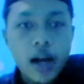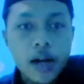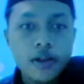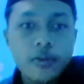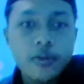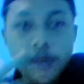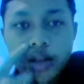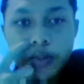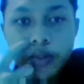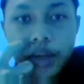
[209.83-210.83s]
Alum
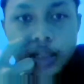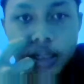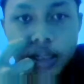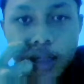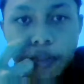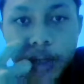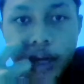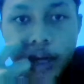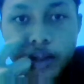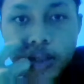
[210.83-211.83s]
works best in a
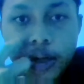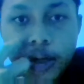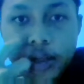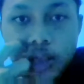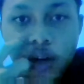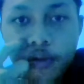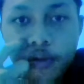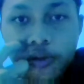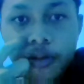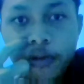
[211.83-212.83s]
pH range of
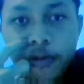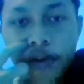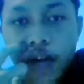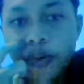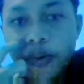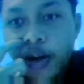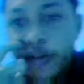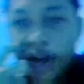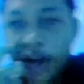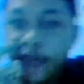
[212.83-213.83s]

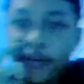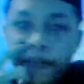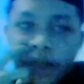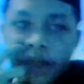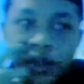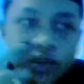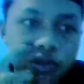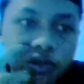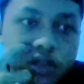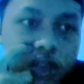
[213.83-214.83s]
5.5
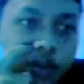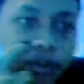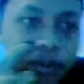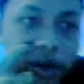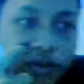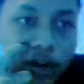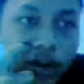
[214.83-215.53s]
to 7.5.